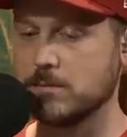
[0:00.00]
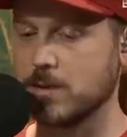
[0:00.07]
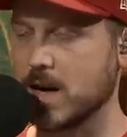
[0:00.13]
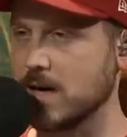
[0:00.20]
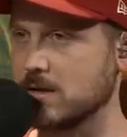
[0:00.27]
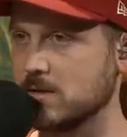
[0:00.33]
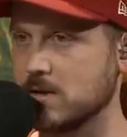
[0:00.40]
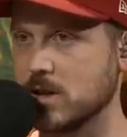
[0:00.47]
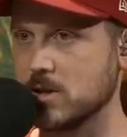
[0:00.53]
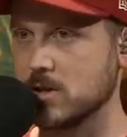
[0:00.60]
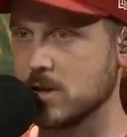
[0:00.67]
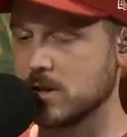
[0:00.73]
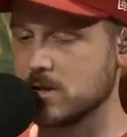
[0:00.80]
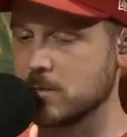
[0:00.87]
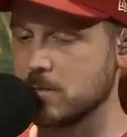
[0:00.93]
By
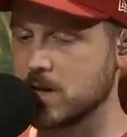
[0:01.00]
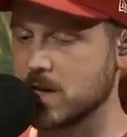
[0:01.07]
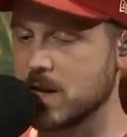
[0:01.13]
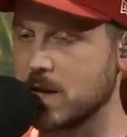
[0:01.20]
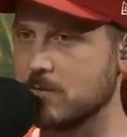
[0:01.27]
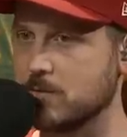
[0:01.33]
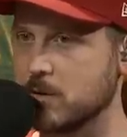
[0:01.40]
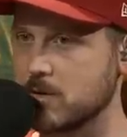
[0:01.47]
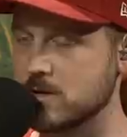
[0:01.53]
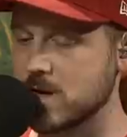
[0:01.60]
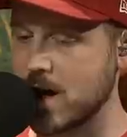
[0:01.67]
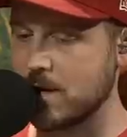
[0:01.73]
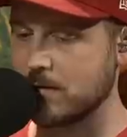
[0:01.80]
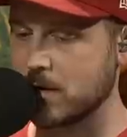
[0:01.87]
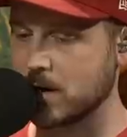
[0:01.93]
extension, it's a big game for
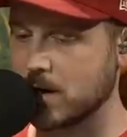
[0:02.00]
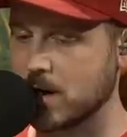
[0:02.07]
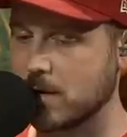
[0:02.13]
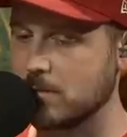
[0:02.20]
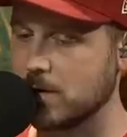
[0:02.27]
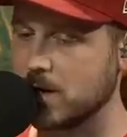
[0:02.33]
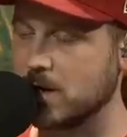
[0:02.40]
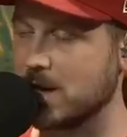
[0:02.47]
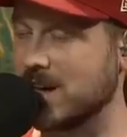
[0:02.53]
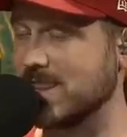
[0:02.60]
Stafford and company.